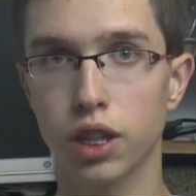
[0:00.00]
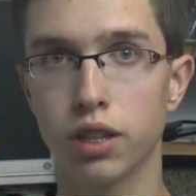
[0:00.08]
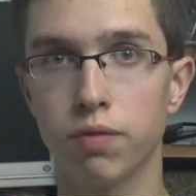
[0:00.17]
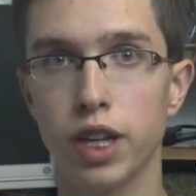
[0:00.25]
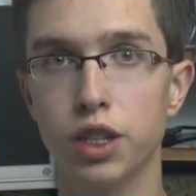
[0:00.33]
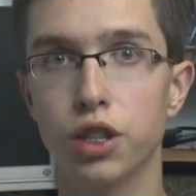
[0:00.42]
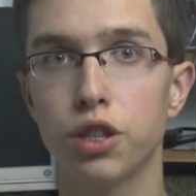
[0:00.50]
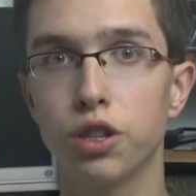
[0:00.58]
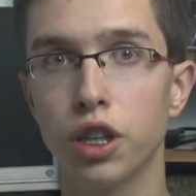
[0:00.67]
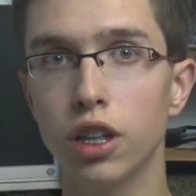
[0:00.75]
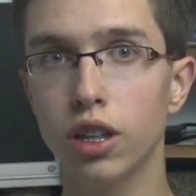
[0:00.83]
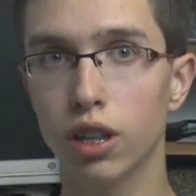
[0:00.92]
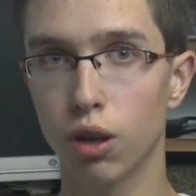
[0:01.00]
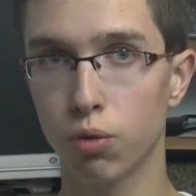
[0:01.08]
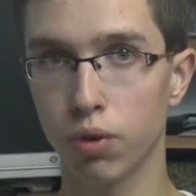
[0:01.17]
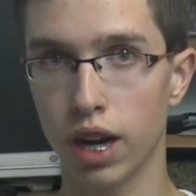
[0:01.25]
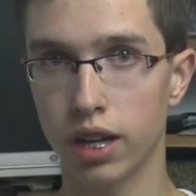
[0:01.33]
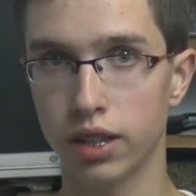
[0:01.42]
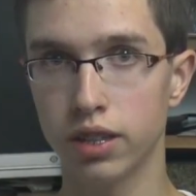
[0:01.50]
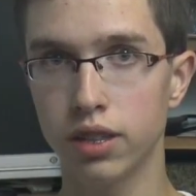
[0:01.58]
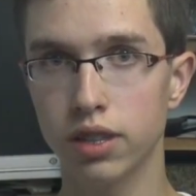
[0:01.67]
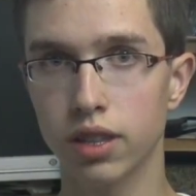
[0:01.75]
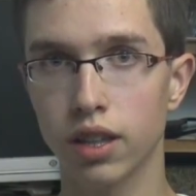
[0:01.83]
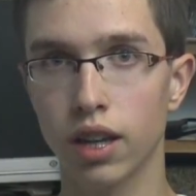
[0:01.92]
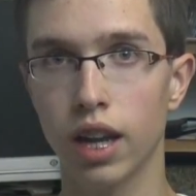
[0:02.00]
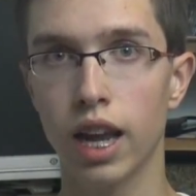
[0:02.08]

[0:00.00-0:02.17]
can measure really low currents